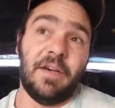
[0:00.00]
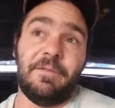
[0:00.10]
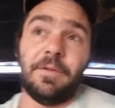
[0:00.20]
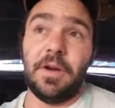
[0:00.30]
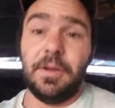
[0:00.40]

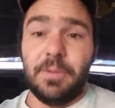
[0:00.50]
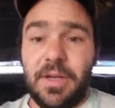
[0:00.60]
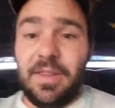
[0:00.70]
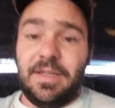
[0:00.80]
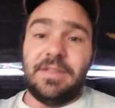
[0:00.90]
For
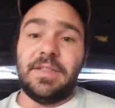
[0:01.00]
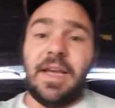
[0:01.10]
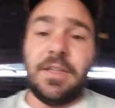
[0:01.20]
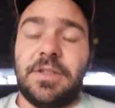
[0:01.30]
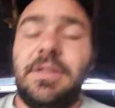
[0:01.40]
anybody that's
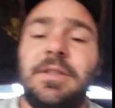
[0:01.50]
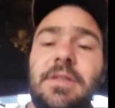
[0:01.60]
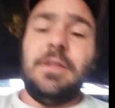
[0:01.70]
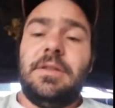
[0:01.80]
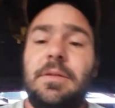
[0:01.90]

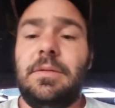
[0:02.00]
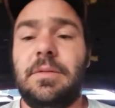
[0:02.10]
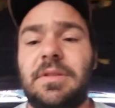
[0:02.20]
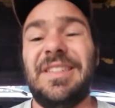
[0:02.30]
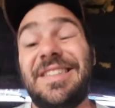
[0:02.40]
actually
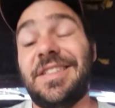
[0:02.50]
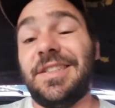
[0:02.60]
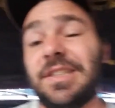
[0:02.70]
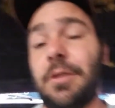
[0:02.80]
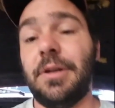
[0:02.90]

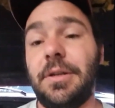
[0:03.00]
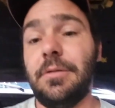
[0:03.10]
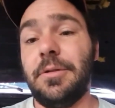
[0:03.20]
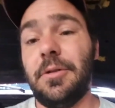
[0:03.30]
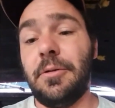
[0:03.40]
considering
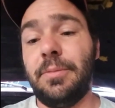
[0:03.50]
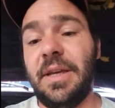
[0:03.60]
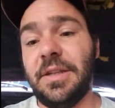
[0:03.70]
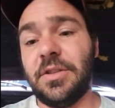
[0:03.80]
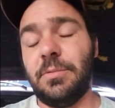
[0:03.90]
doing an
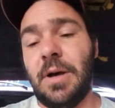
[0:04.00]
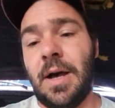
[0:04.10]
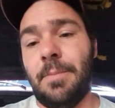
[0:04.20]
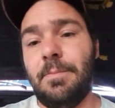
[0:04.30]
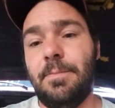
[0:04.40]
OBS
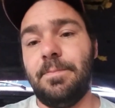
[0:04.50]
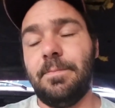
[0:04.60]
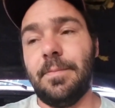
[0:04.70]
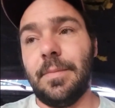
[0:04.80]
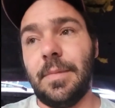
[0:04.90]
swap
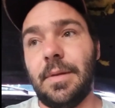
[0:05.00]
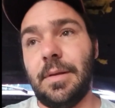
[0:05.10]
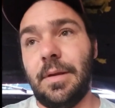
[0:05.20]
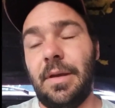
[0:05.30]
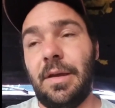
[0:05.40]

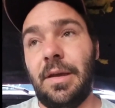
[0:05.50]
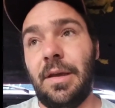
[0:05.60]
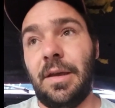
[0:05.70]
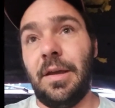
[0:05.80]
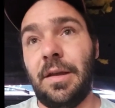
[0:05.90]

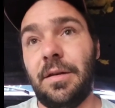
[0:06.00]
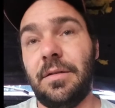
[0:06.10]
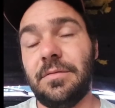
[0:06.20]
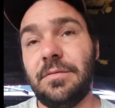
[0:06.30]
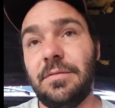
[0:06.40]

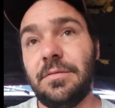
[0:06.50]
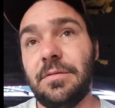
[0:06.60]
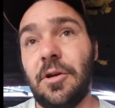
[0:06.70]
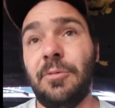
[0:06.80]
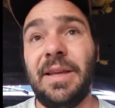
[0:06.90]
and
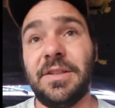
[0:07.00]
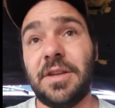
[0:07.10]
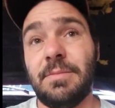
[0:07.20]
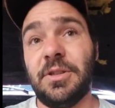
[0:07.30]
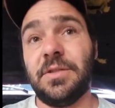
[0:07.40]
OBS
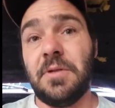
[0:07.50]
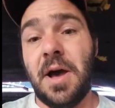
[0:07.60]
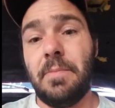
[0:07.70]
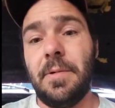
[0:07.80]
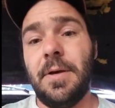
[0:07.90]
Cummins swap,